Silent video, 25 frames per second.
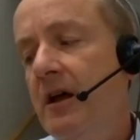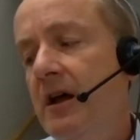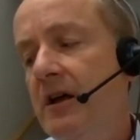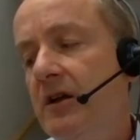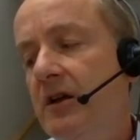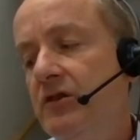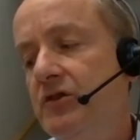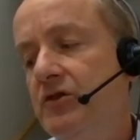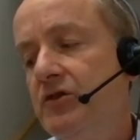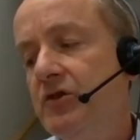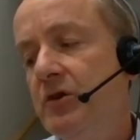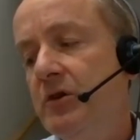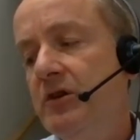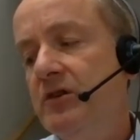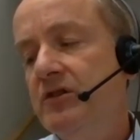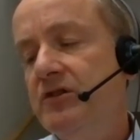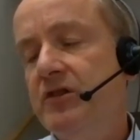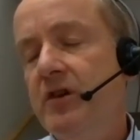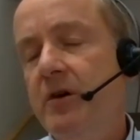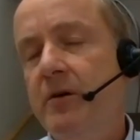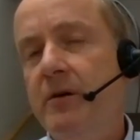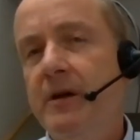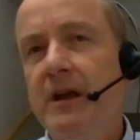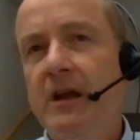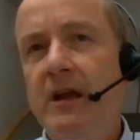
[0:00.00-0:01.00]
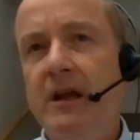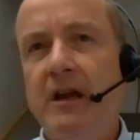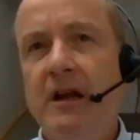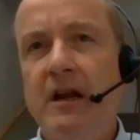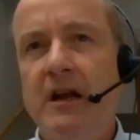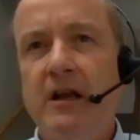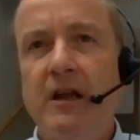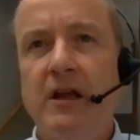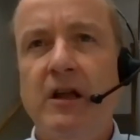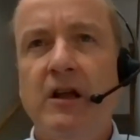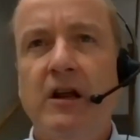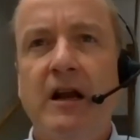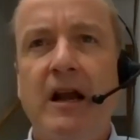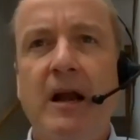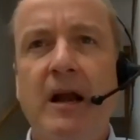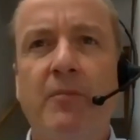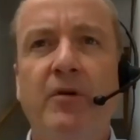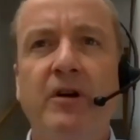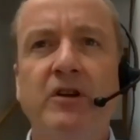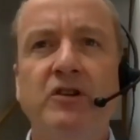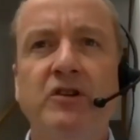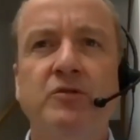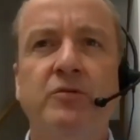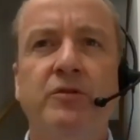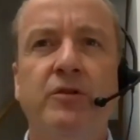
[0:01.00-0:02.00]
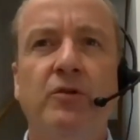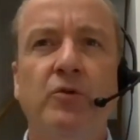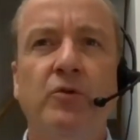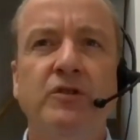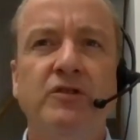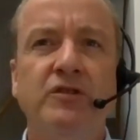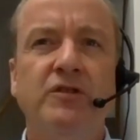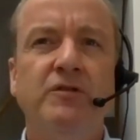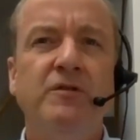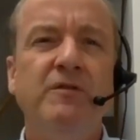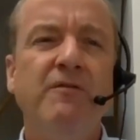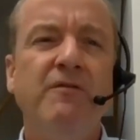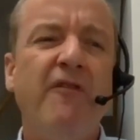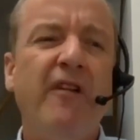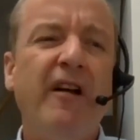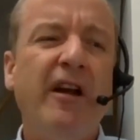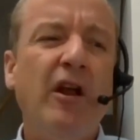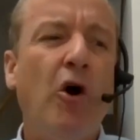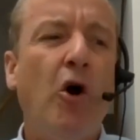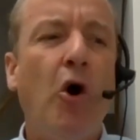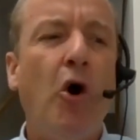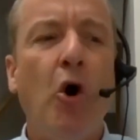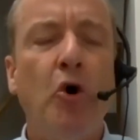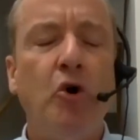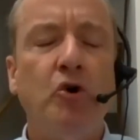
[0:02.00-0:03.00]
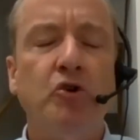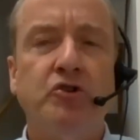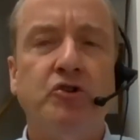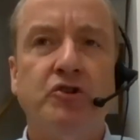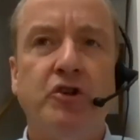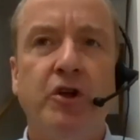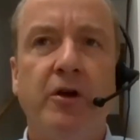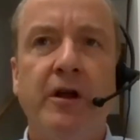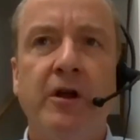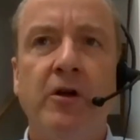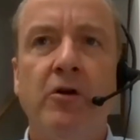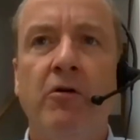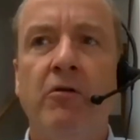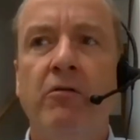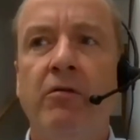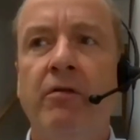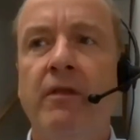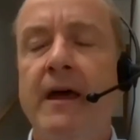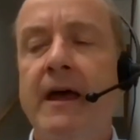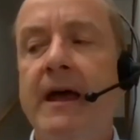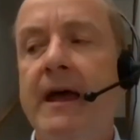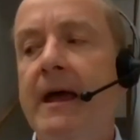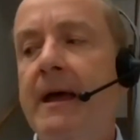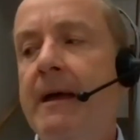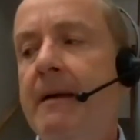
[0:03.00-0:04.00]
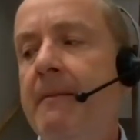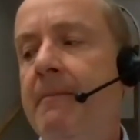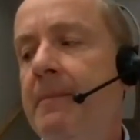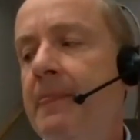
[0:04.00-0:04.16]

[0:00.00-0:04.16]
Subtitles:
doing so in collaboration with the lawyers. There's something very odd going on there.